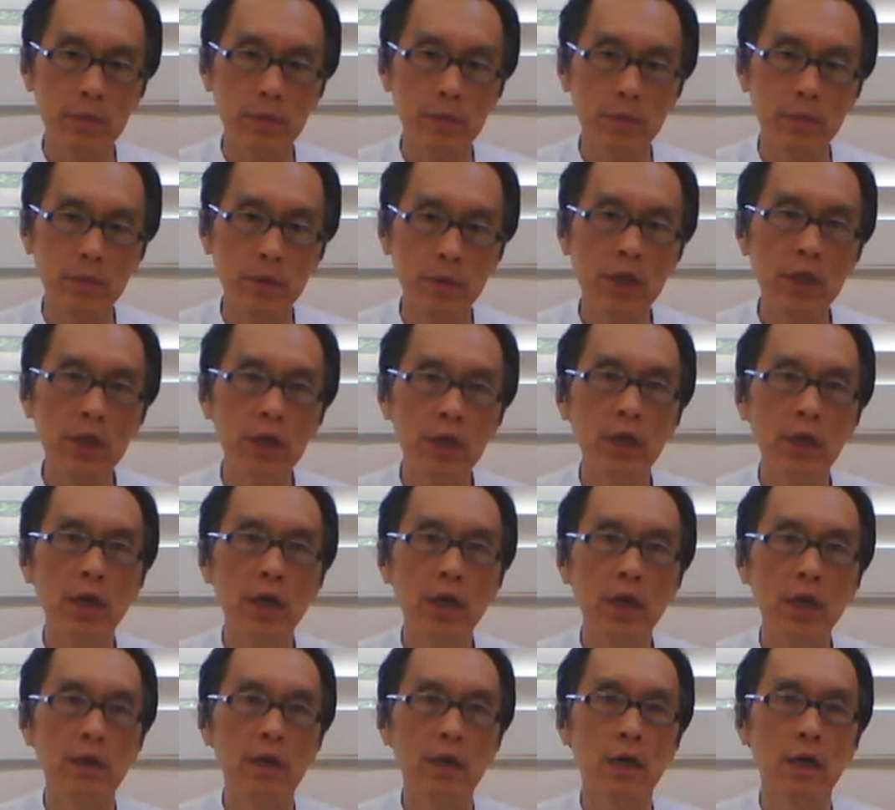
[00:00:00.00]
meaning
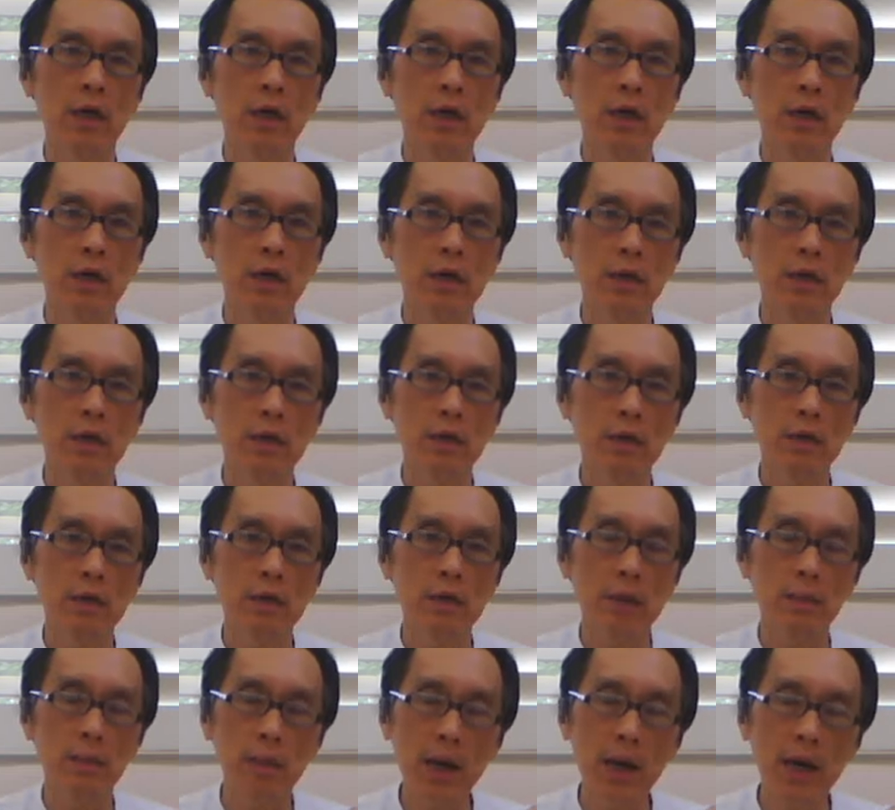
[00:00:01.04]
that
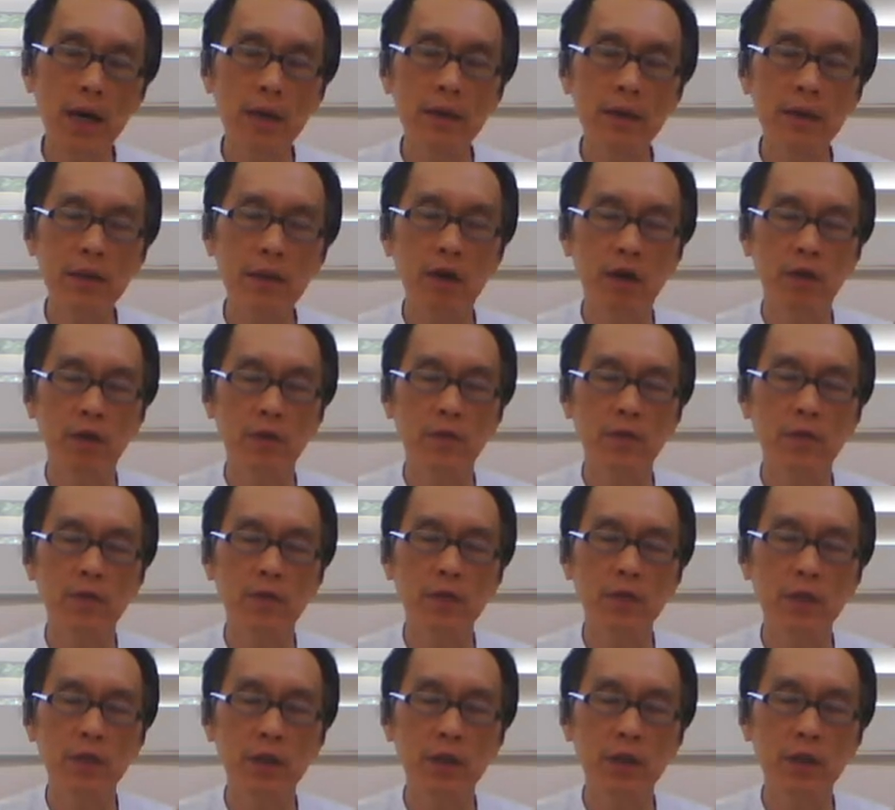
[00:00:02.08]
the part of
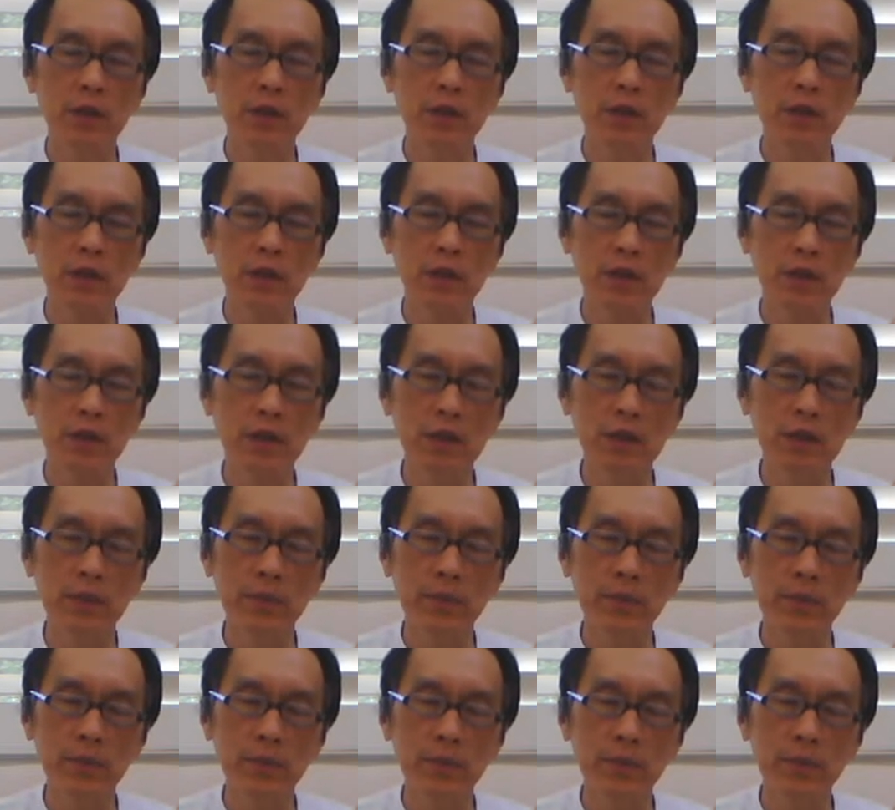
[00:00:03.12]
the
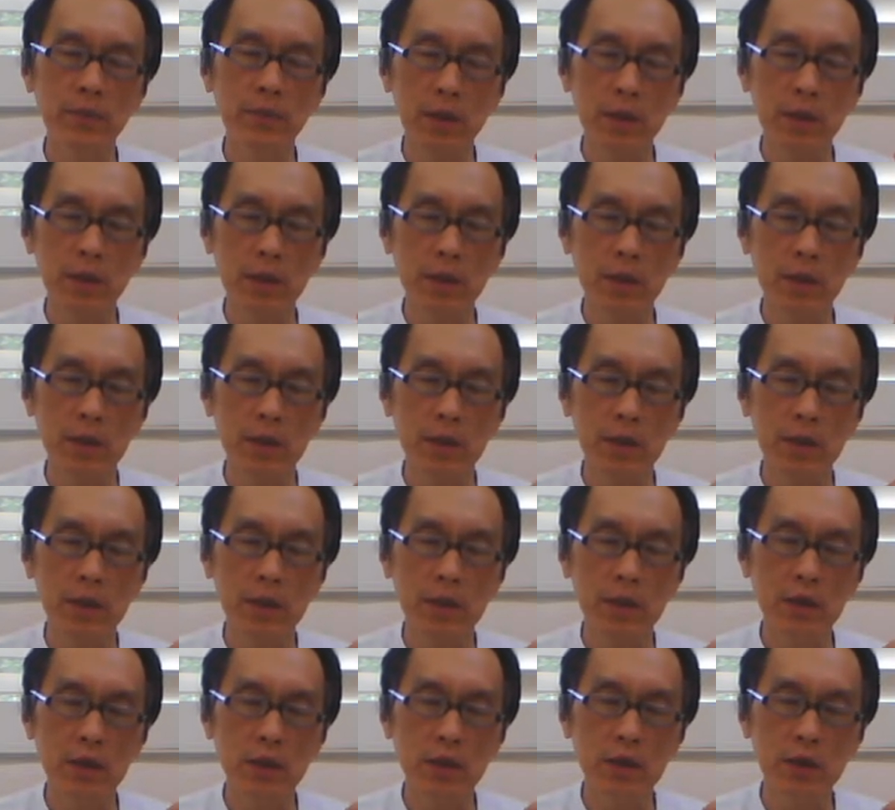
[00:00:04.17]

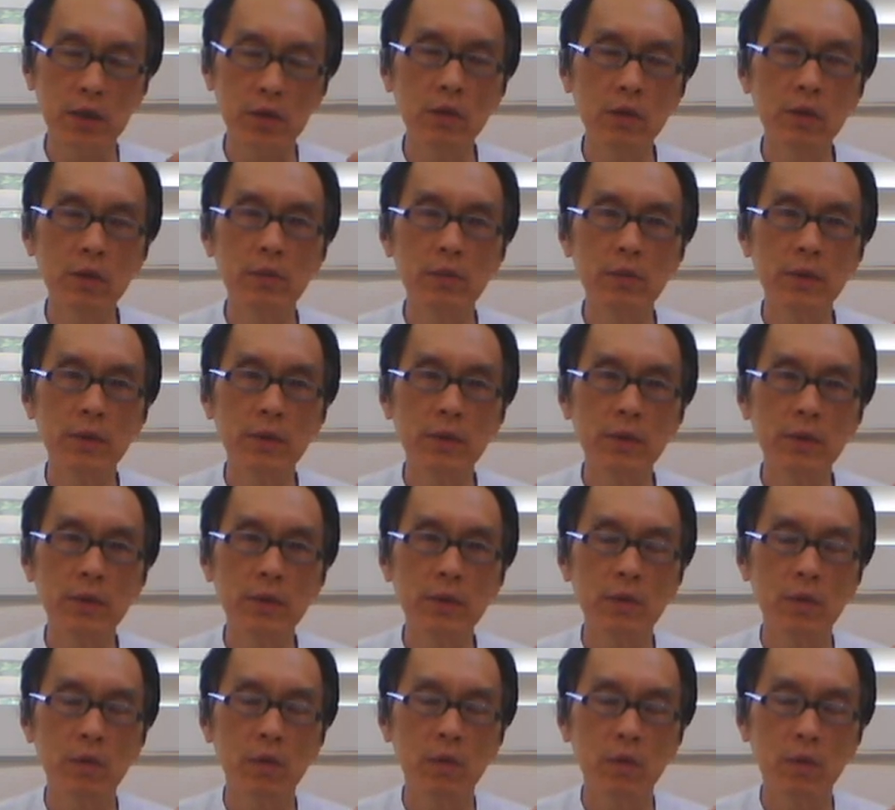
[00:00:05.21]
Xiu Lin
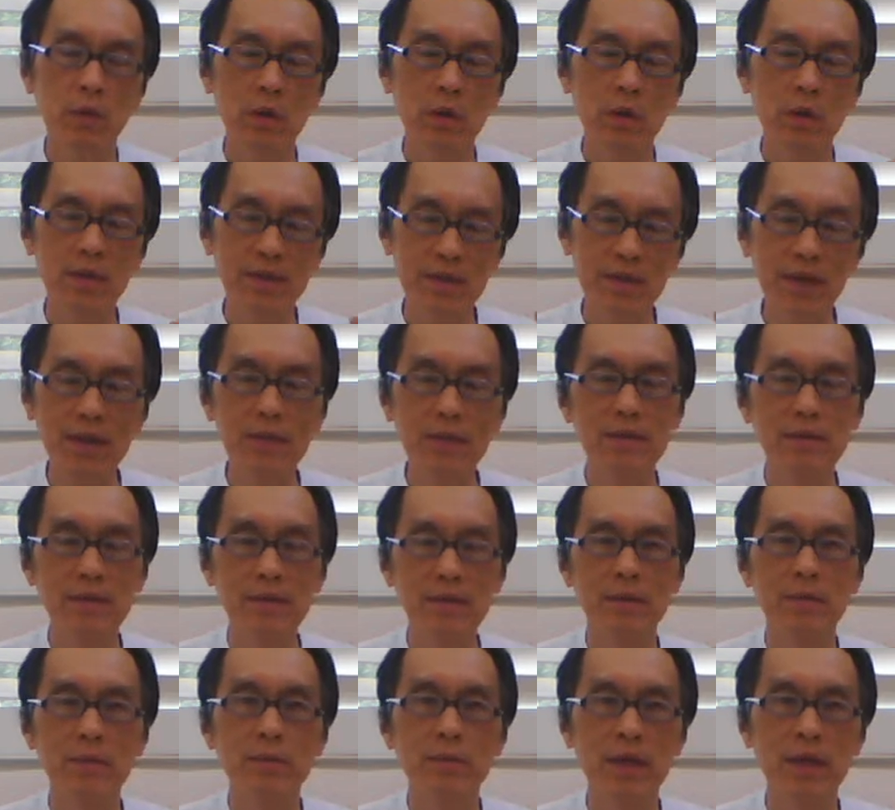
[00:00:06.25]
Tao
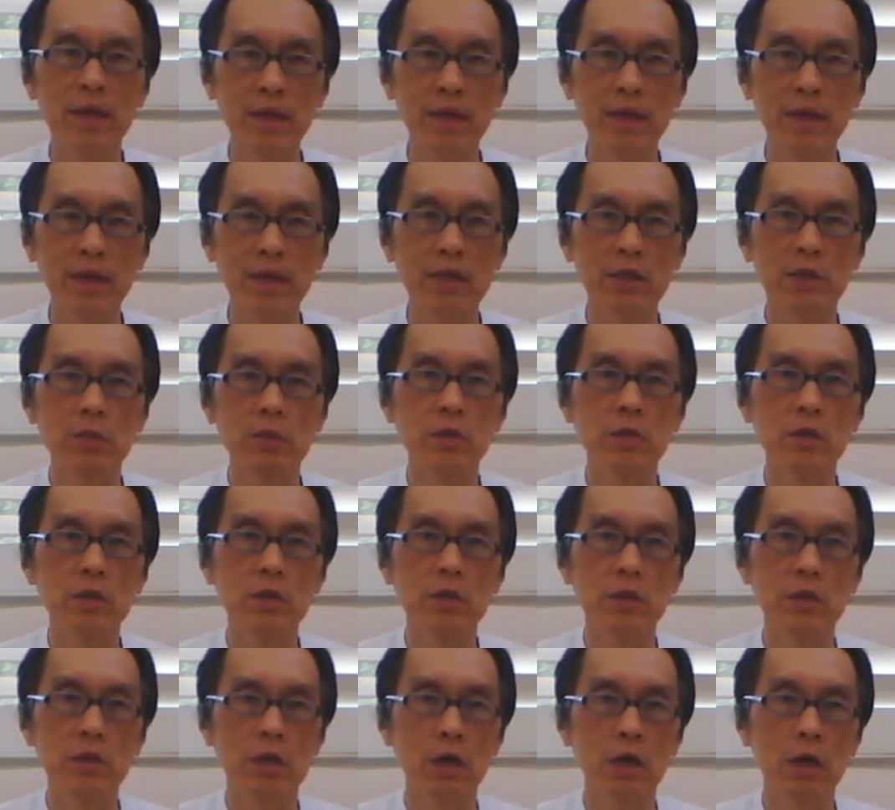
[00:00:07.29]
sets practice, which
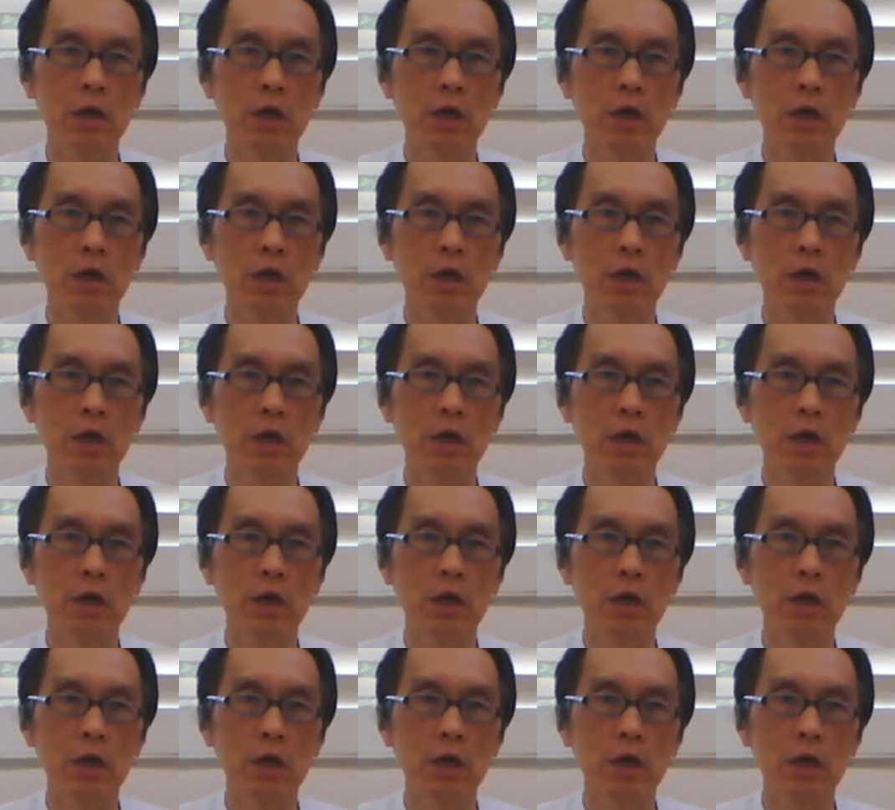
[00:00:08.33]
is